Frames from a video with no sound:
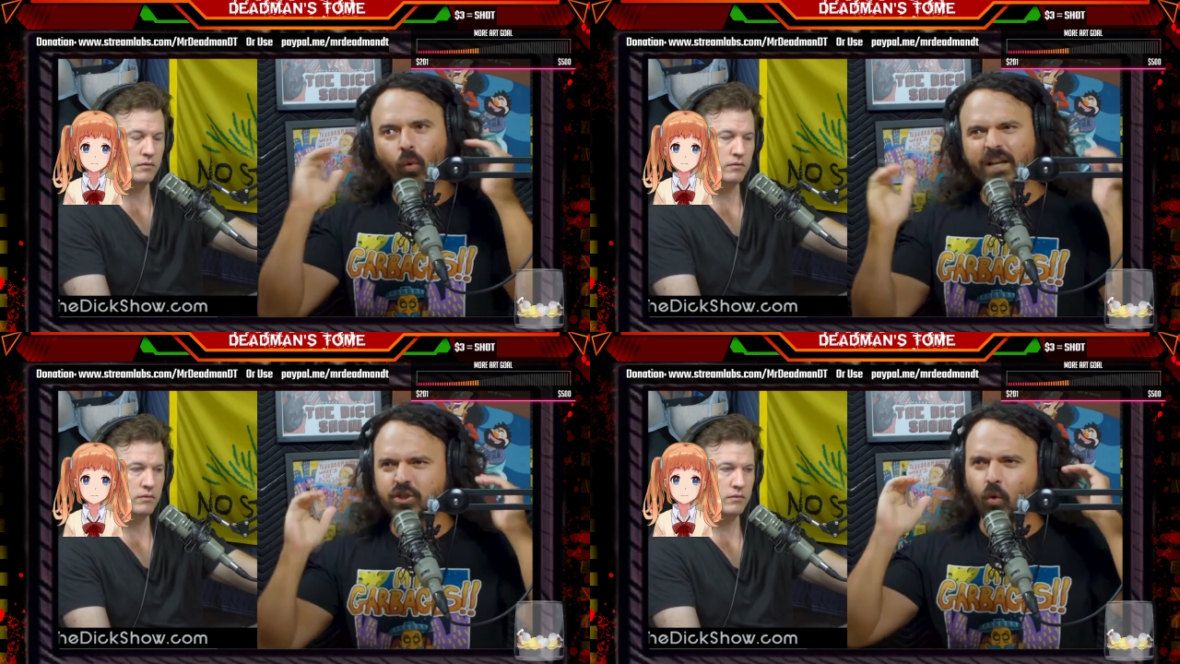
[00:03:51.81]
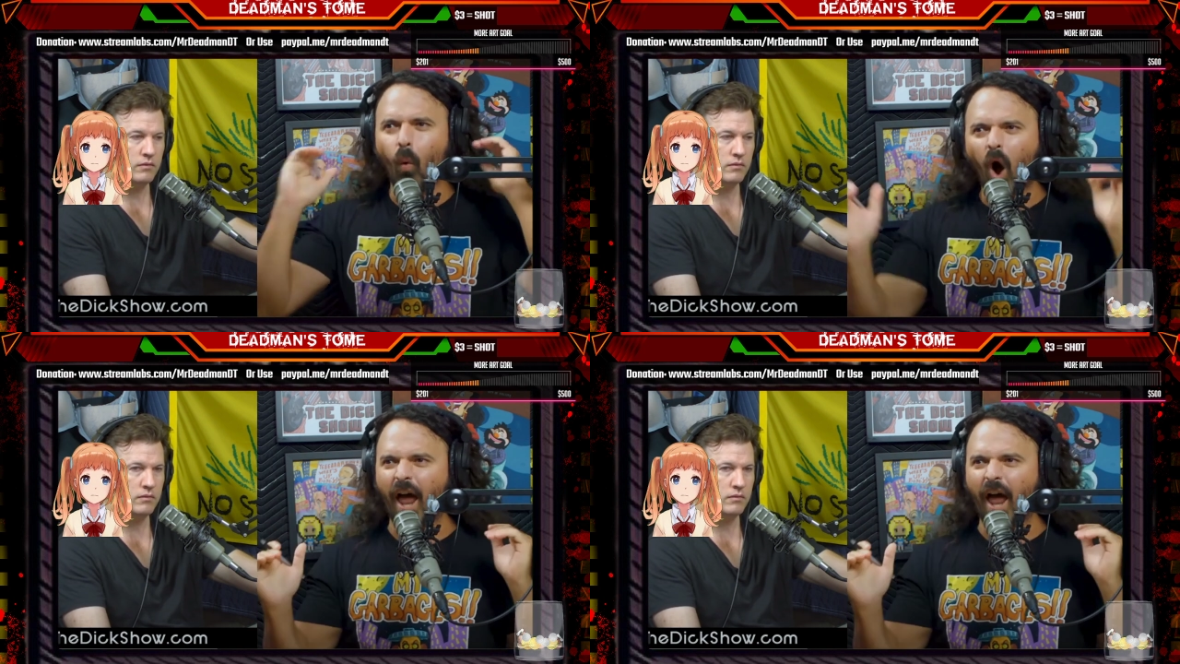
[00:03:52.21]
Speaker 1: which
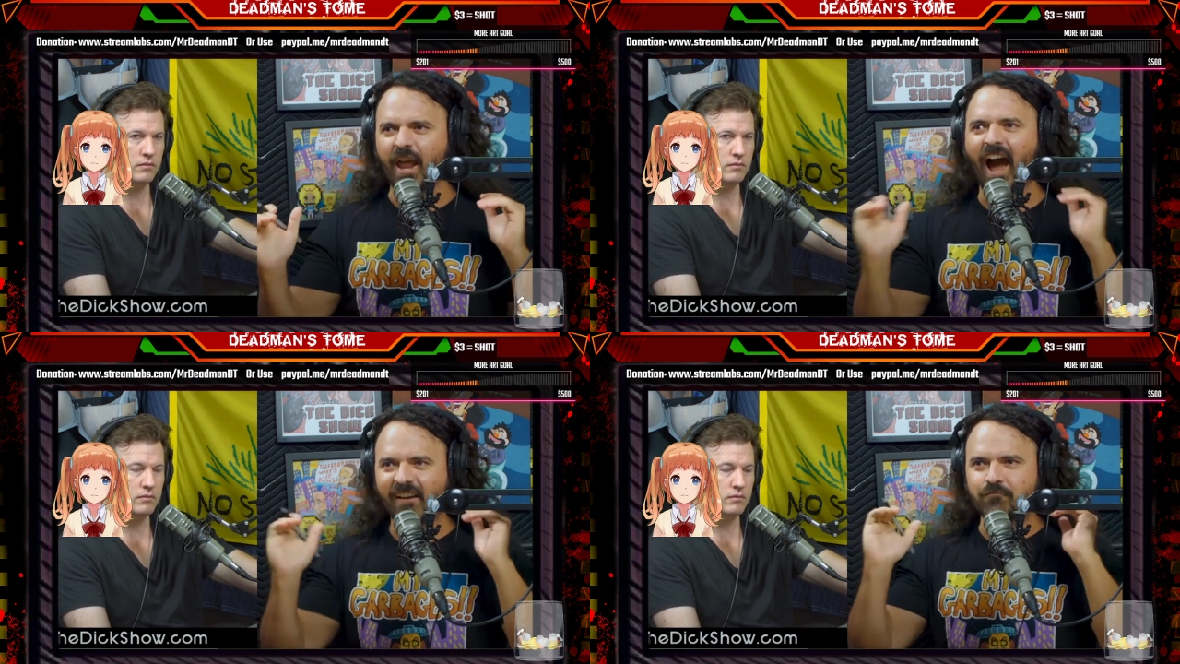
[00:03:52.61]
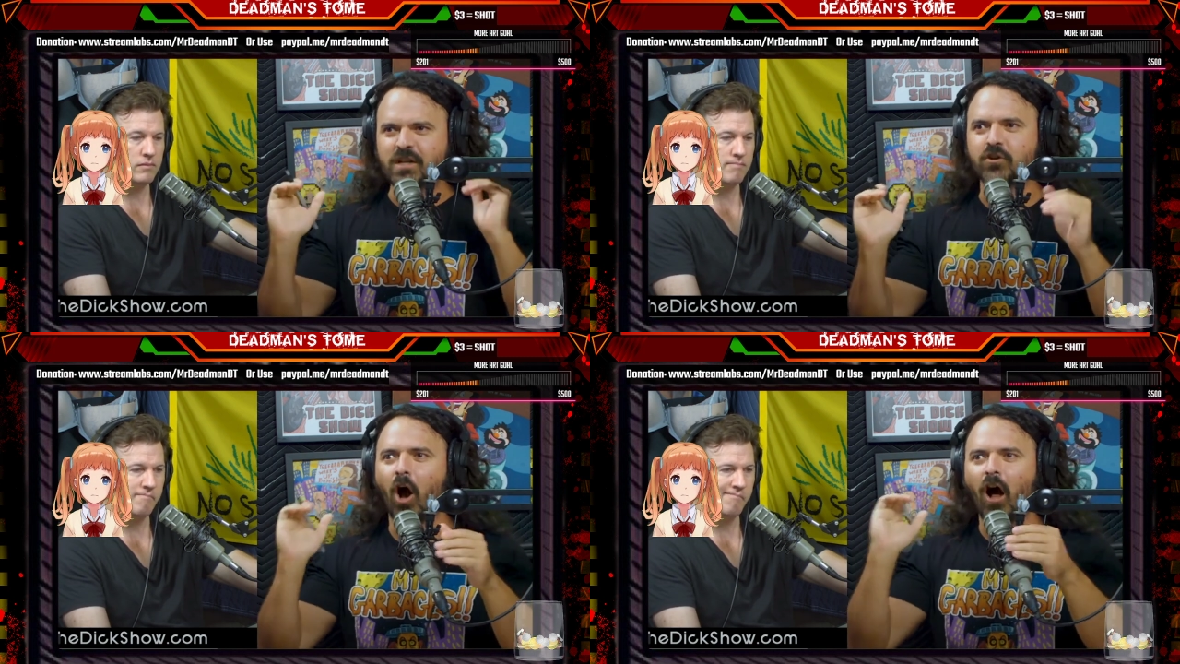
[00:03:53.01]
one I've
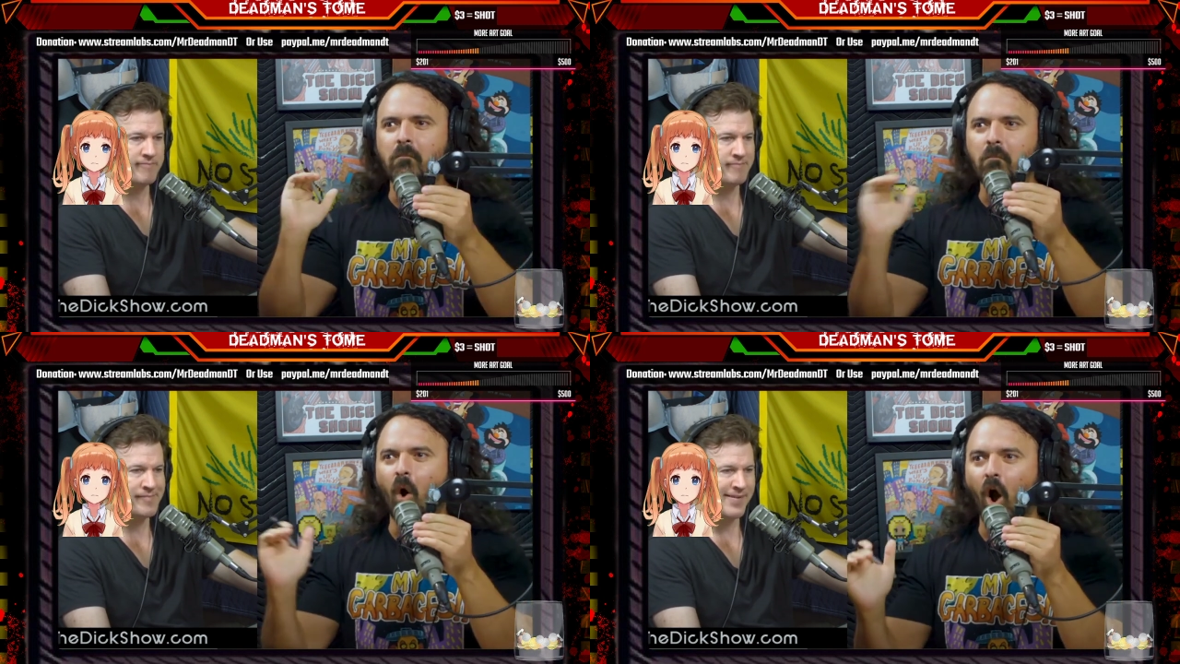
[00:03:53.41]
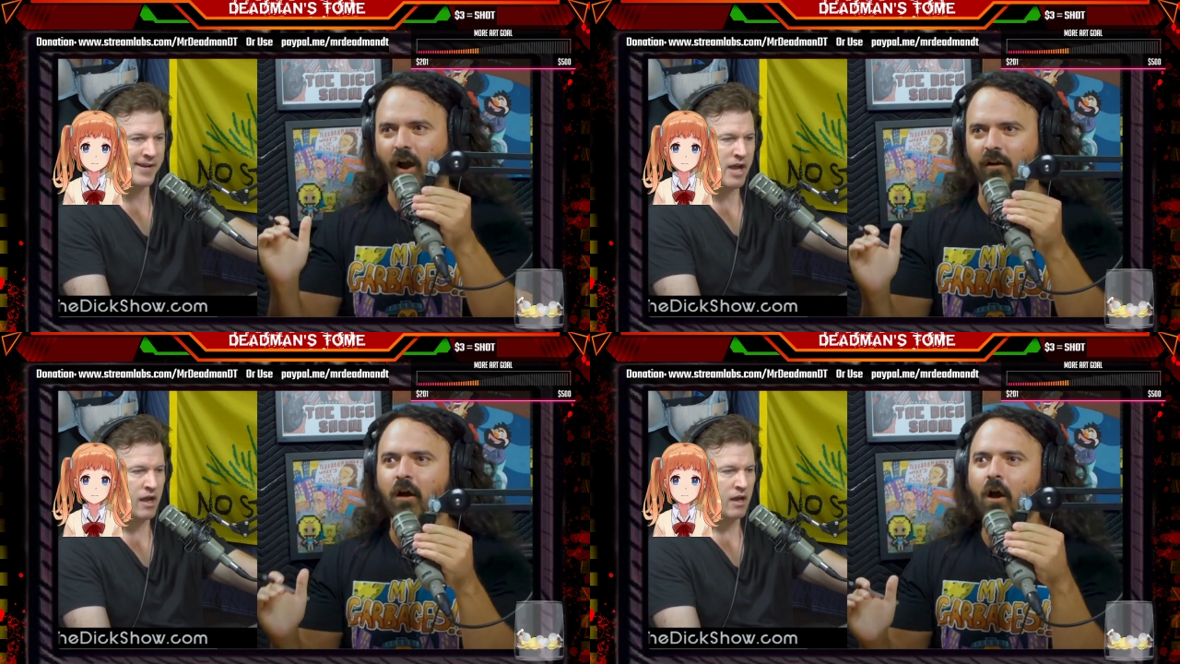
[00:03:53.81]
been called
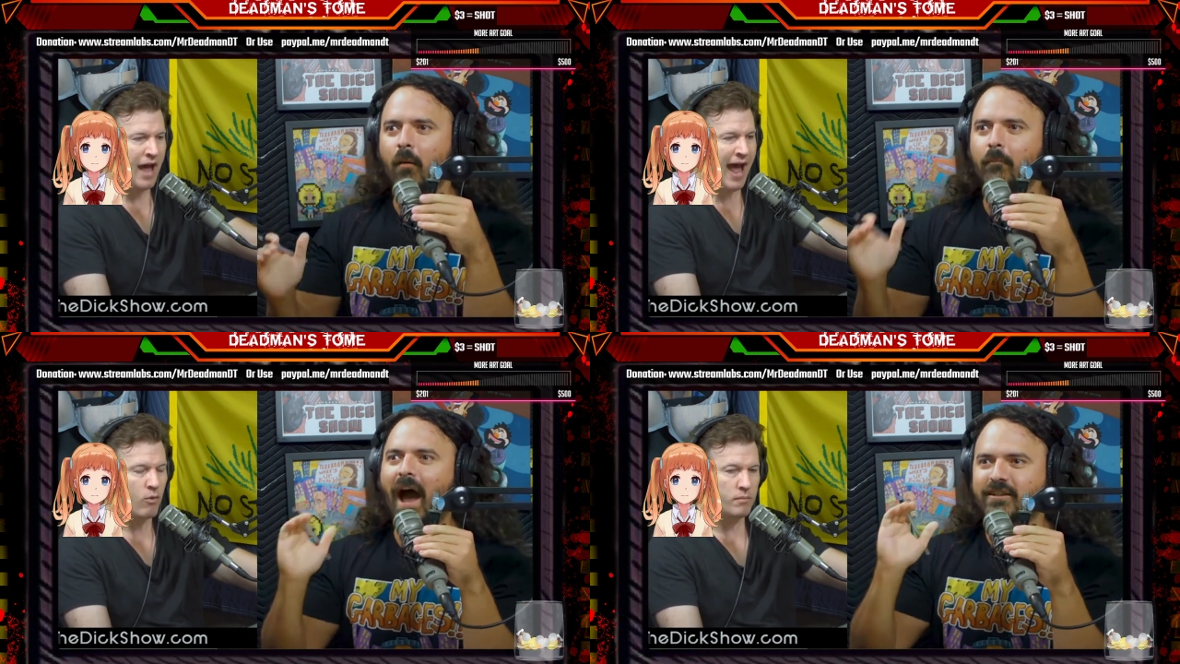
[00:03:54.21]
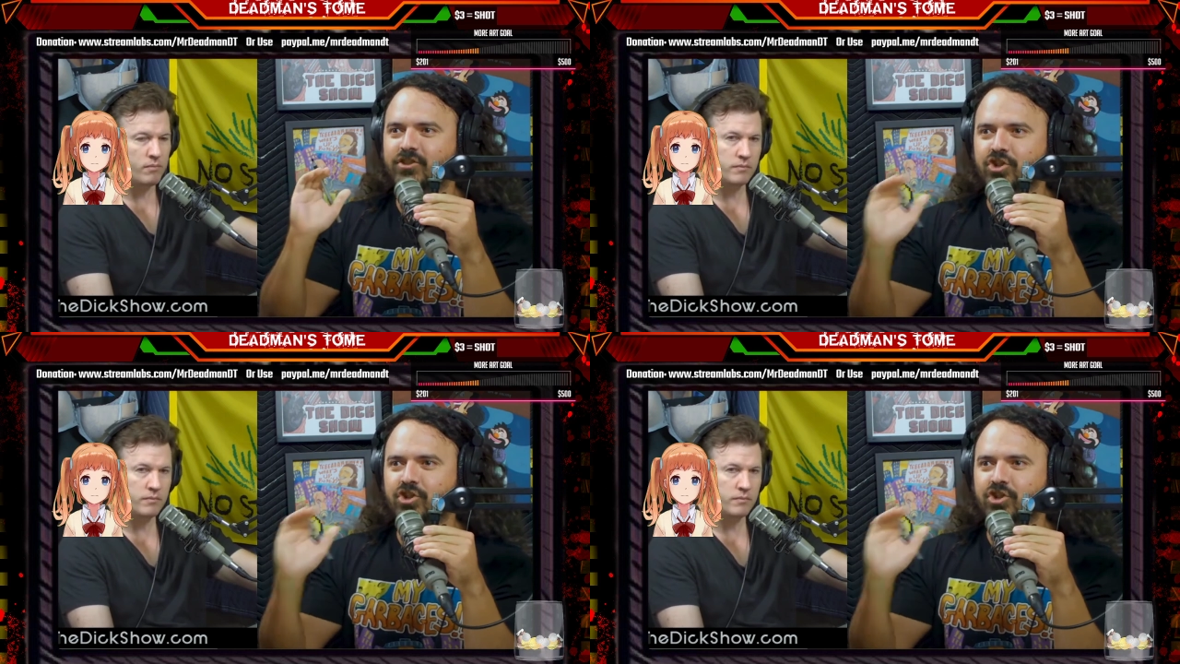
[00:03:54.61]
more by well,